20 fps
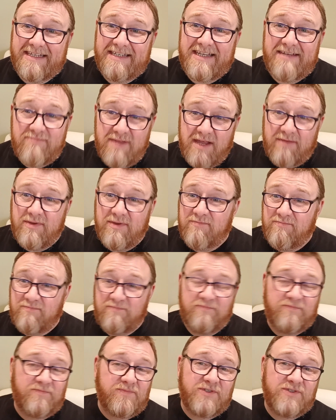You'd maybe
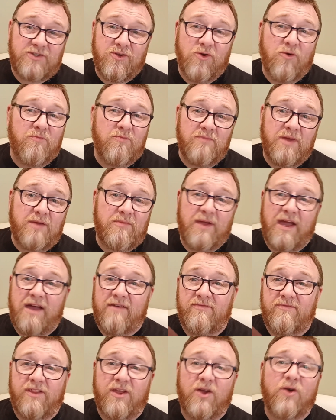stop, maybe
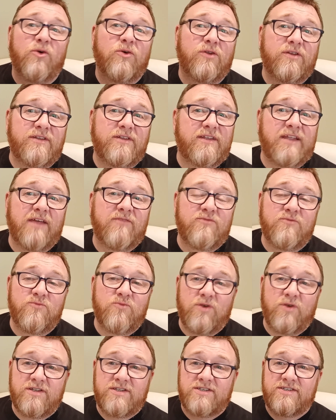have the odd
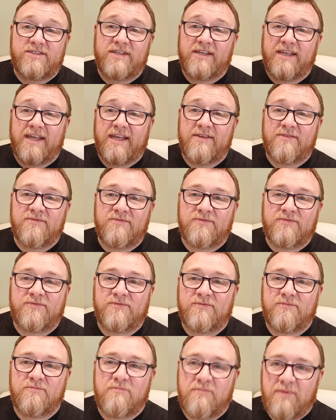different one just to kind of
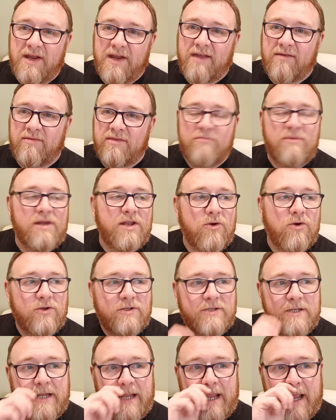break up the
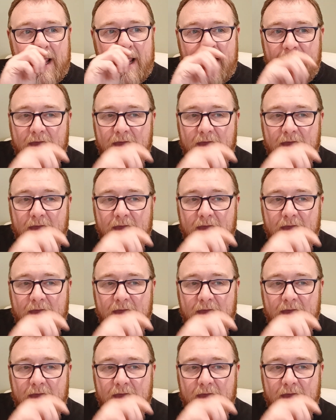monotony,